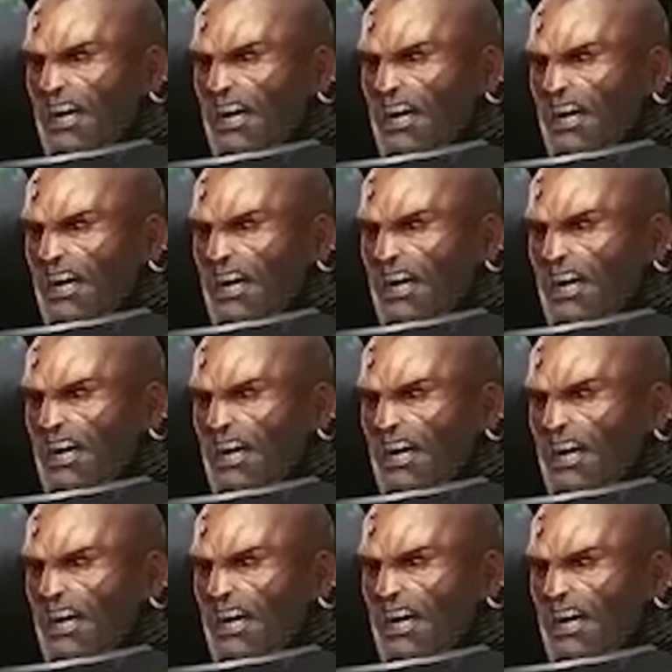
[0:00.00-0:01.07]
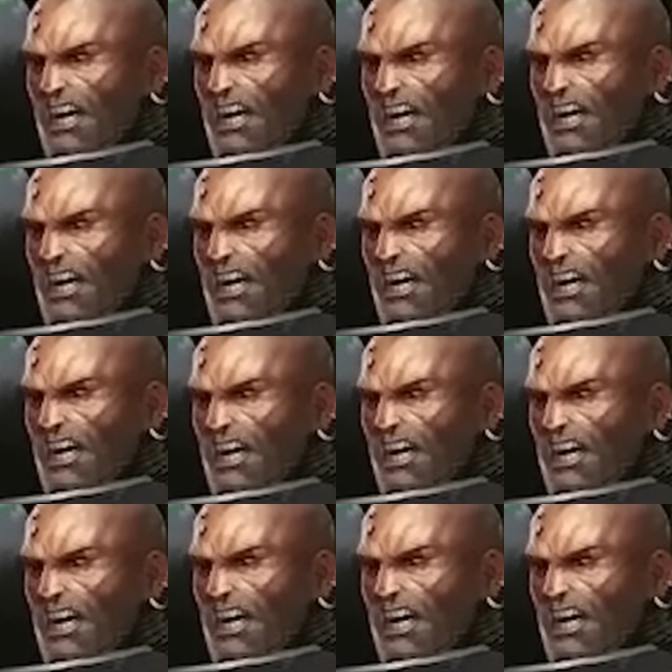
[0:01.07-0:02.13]

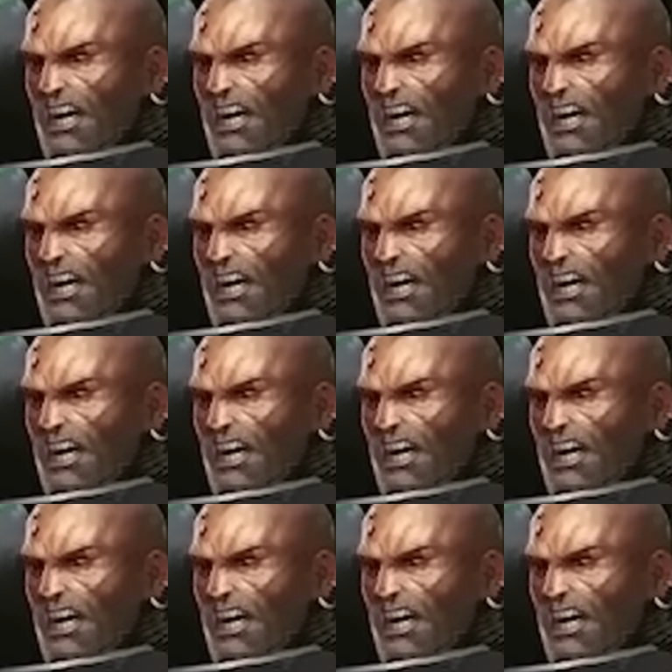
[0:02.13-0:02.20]
No words are spoken by the person on screen.